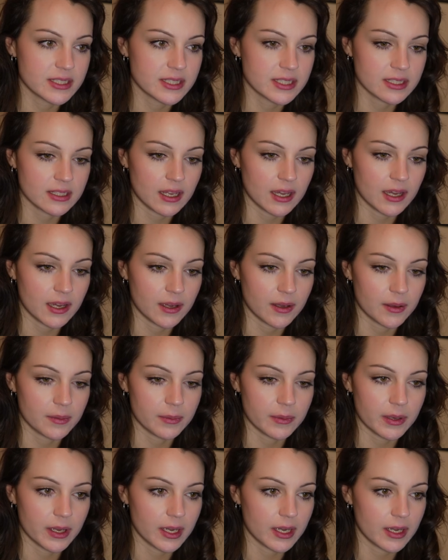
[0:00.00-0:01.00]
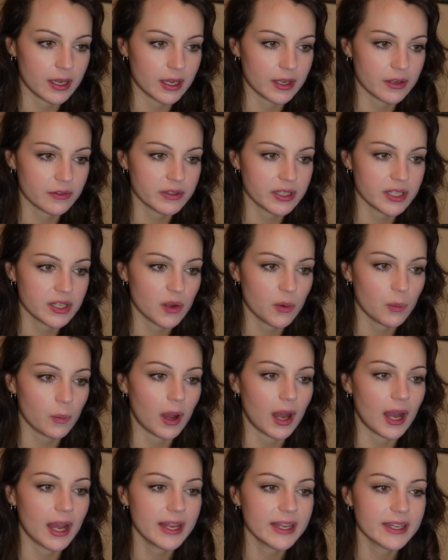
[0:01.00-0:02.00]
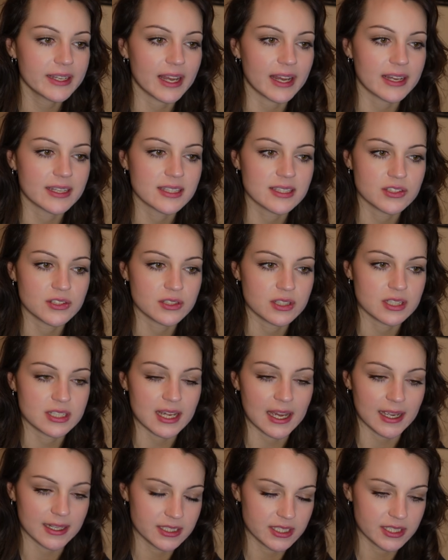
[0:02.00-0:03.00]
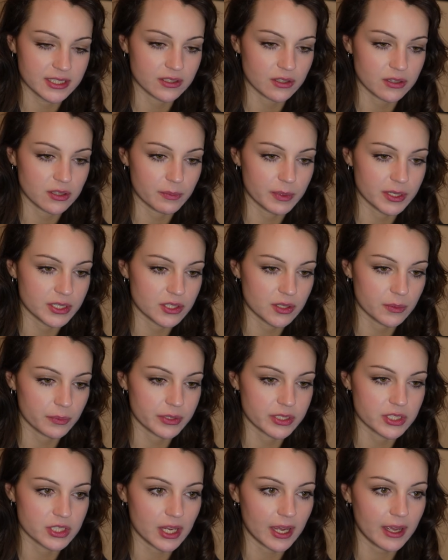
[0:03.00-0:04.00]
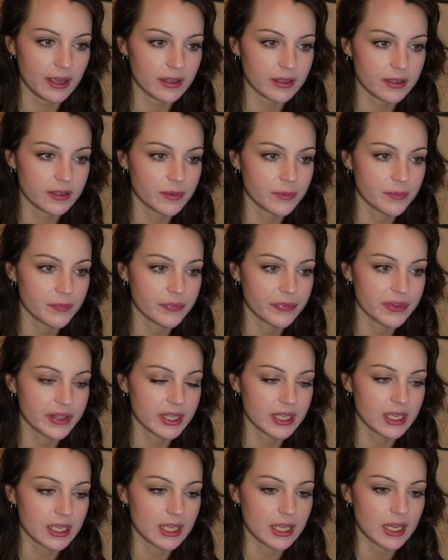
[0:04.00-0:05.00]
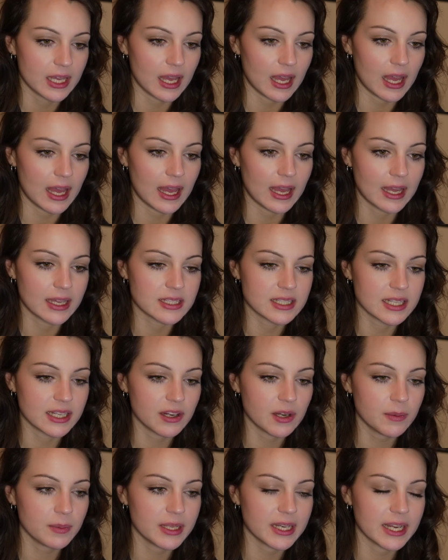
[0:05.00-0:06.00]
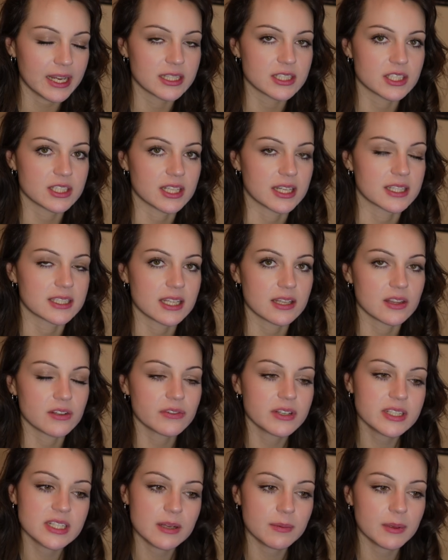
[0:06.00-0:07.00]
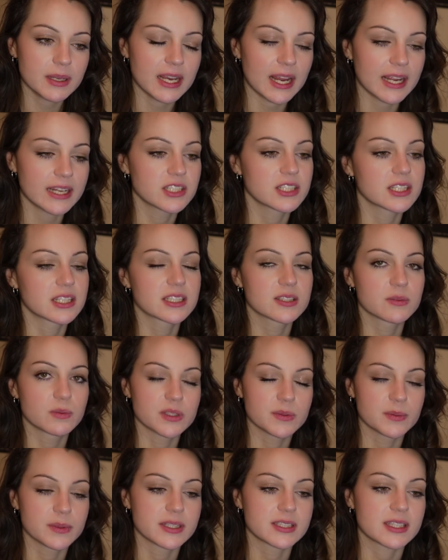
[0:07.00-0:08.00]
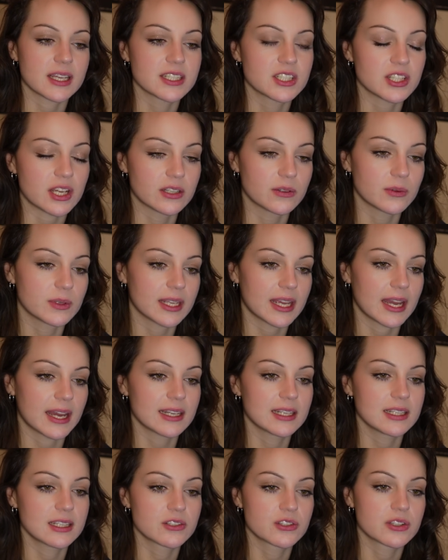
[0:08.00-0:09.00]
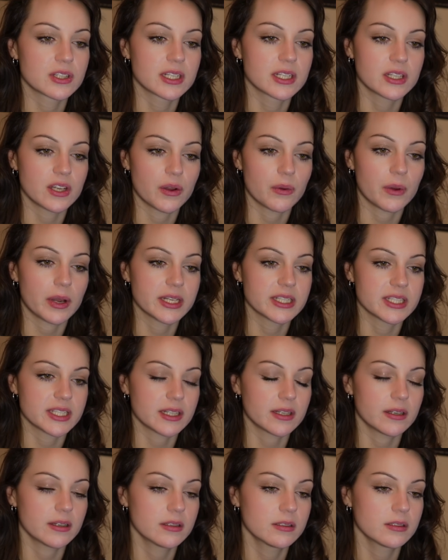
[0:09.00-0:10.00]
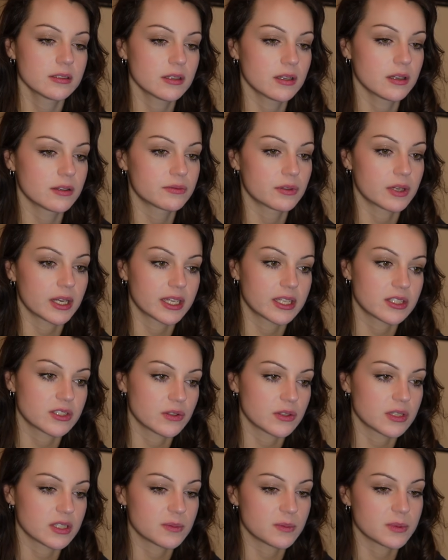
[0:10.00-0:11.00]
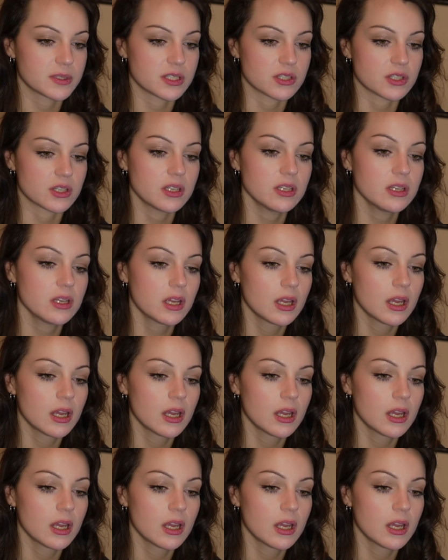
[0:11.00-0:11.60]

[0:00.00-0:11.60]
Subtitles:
I don't really know why, I guess due to tactics on the bishop with check. And here I played h6, and the reason I played h6 was because I genuinely had literally no idea of what I could do in this position.